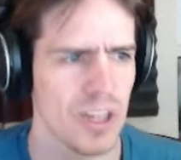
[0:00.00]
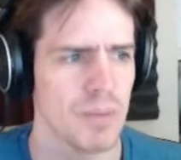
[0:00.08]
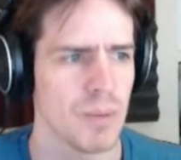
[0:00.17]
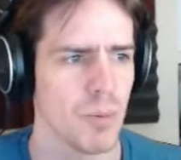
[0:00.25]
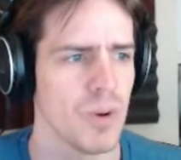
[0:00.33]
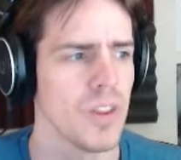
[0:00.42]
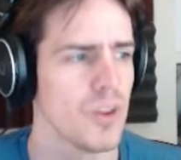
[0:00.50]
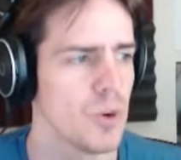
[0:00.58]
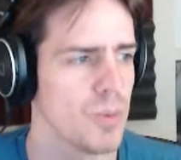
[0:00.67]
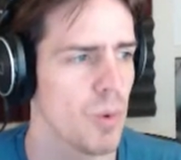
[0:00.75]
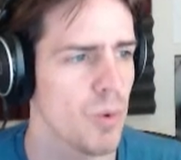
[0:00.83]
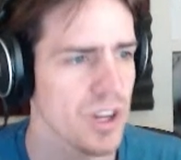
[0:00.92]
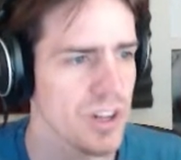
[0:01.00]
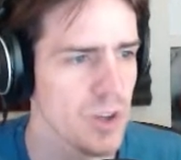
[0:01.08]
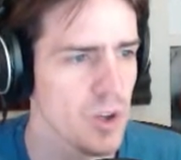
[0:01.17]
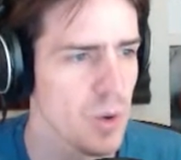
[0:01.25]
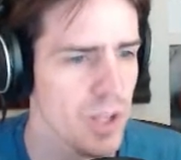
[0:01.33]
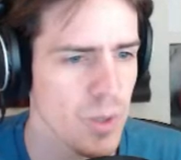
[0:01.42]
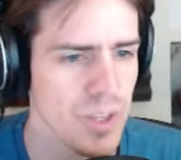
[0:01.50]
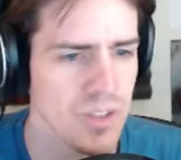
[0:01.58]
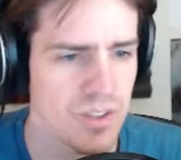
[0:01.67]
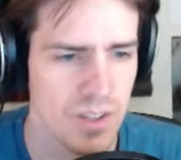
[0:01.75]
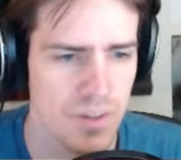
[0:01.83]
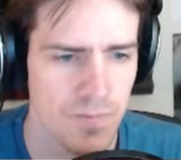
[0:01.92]
laptop with you, but what are you gonna do while you
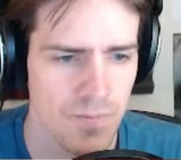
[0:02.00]
eat?